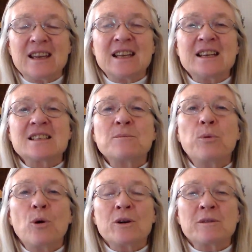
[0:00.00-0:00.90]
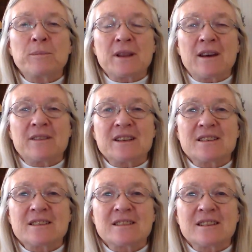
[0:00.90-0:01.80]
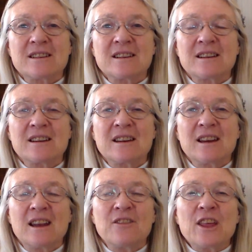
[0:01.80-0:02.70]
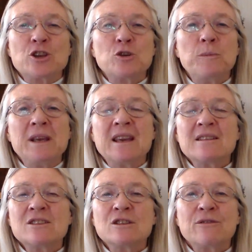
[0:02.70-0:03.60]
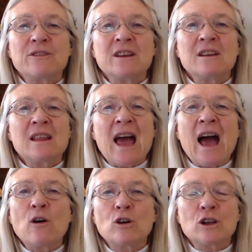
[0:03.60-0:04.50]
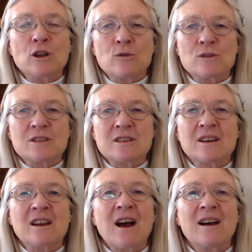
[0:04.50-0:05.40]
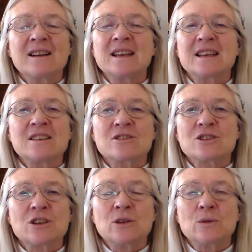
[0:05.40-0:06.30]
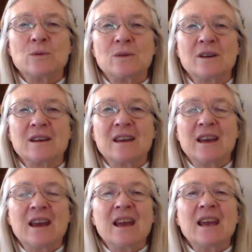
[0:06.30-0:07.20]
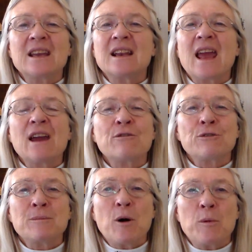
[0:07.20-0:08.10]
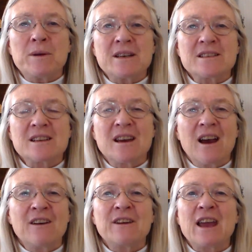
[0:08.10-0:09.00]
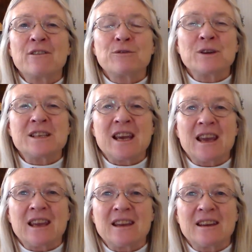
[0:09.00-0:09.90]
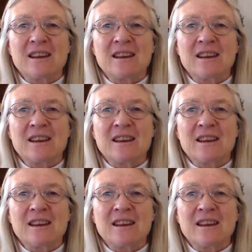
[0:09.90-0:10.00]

It is important, beloveds, that you begin to feel how close God is to you in every moment of every day.